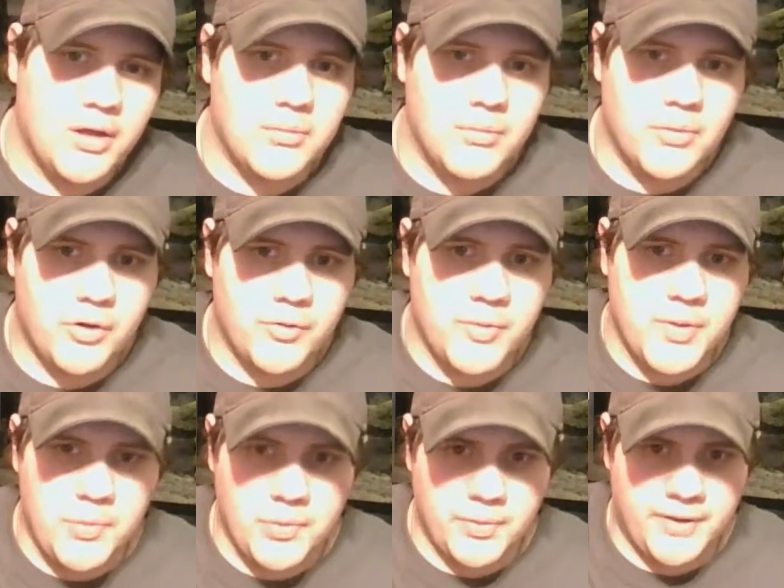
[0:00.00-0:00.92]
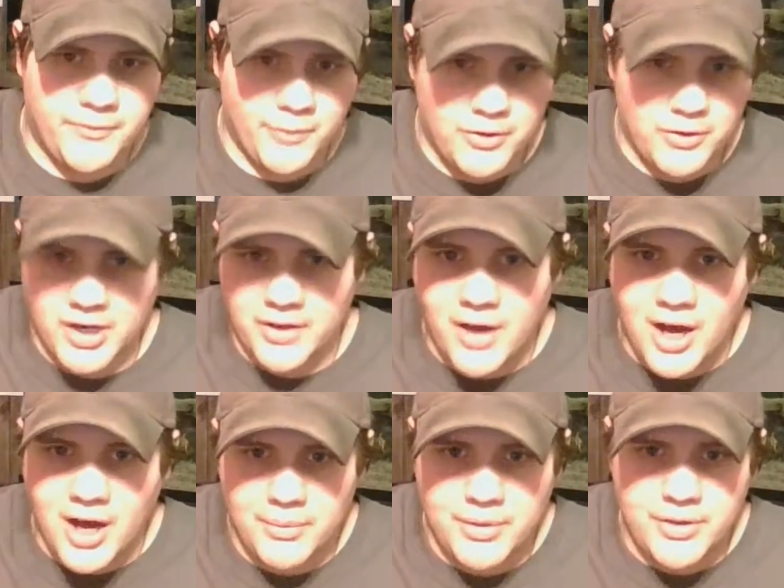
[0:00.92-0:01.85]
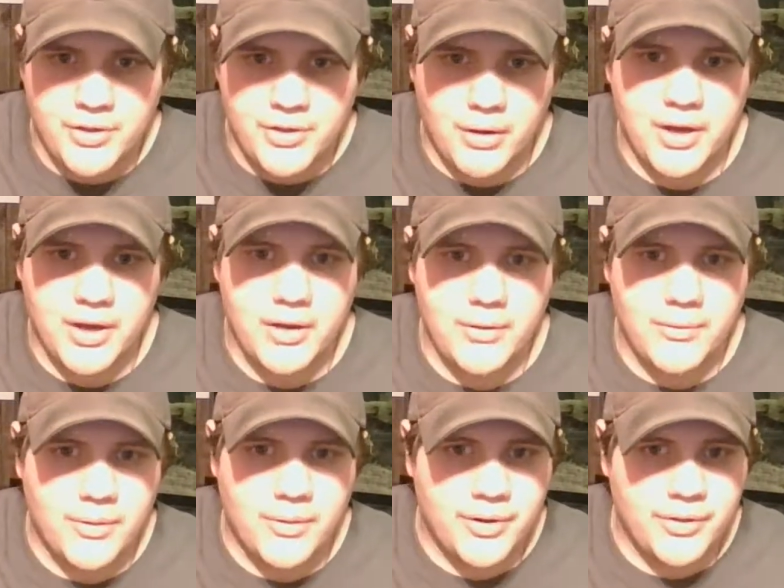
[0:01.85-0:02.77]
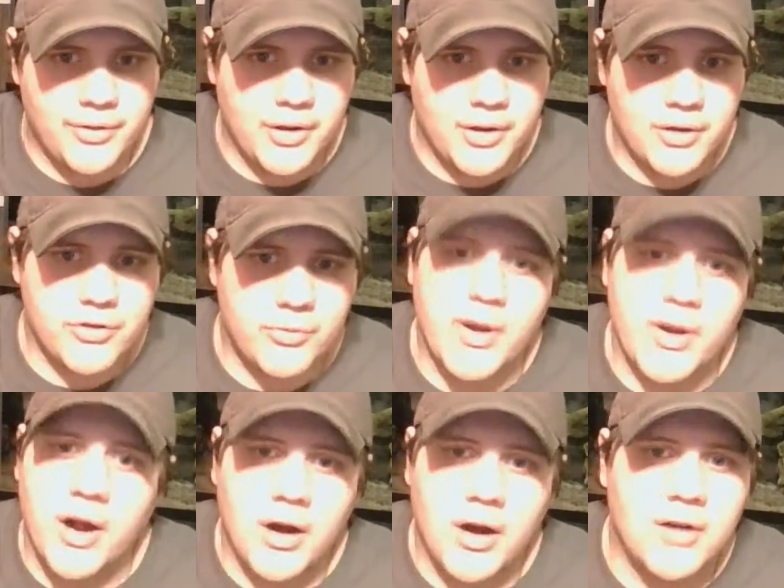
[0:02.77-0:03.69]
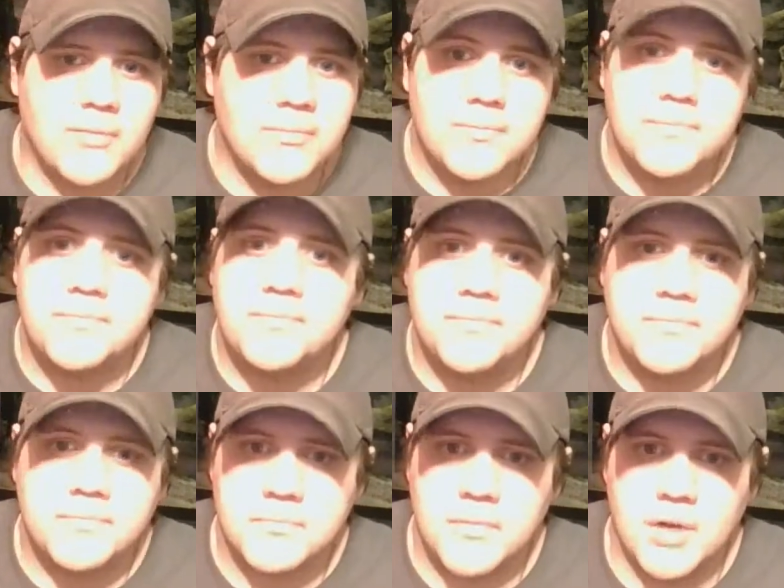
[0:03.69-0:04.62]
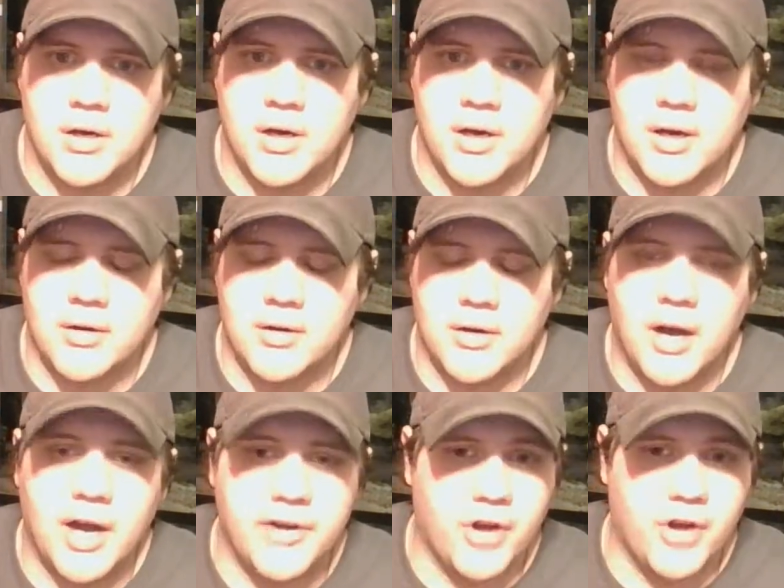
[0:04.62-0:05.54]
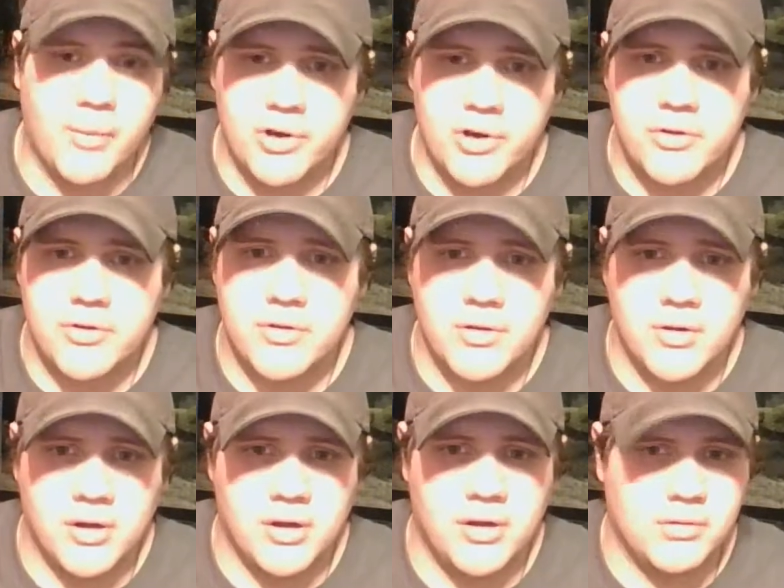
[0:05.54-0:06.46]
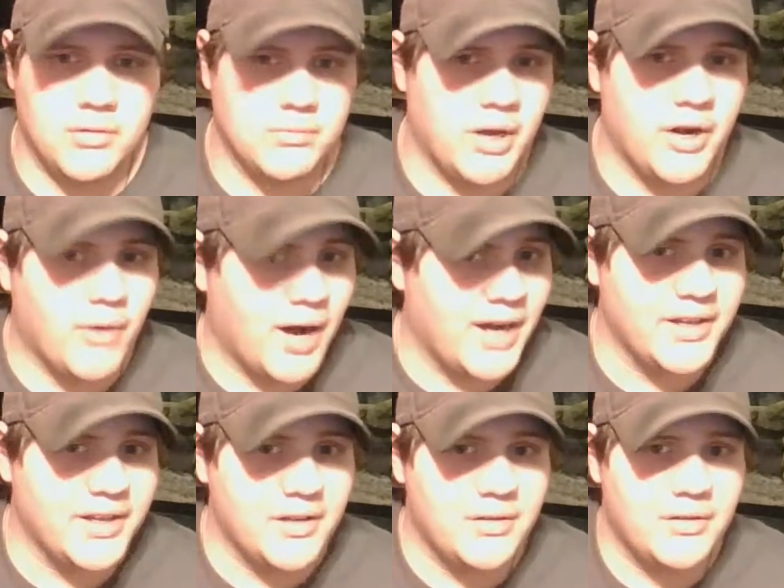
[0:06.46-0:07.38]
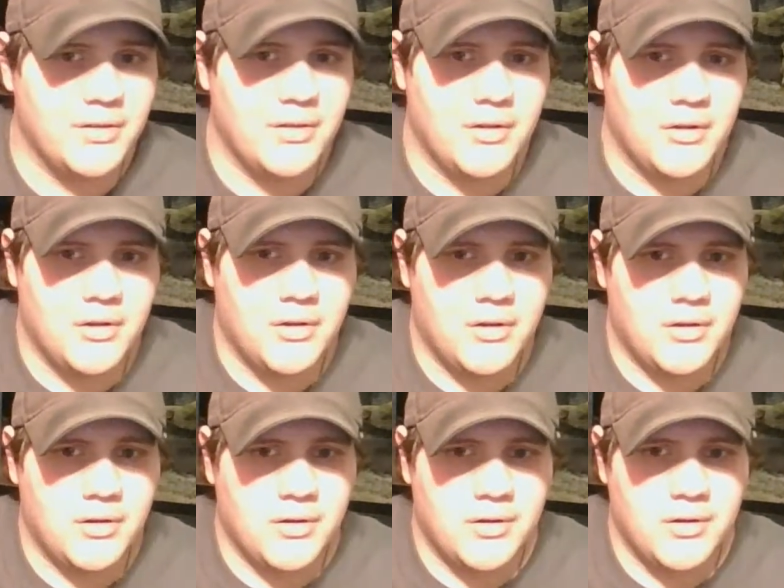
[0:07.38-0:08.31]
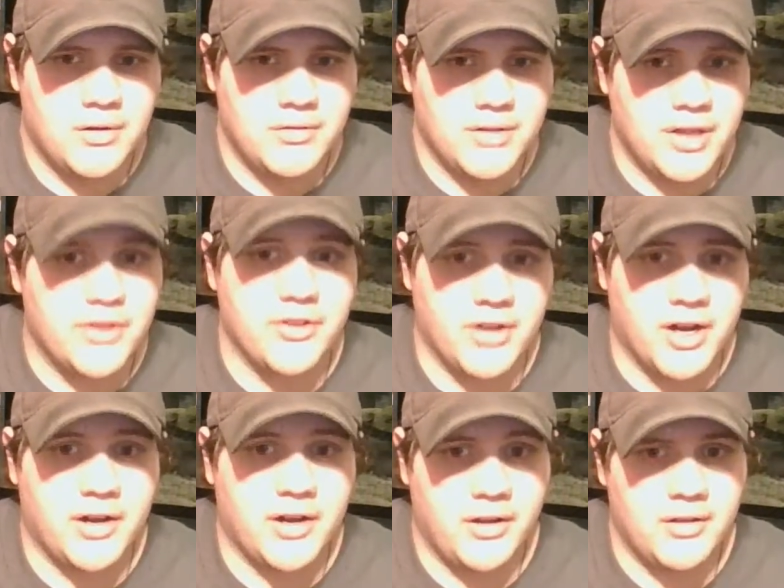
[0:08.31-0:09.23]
most people when they first get in the hobby, they'll get one of the swing arm hydrometers. I know I did. They suck.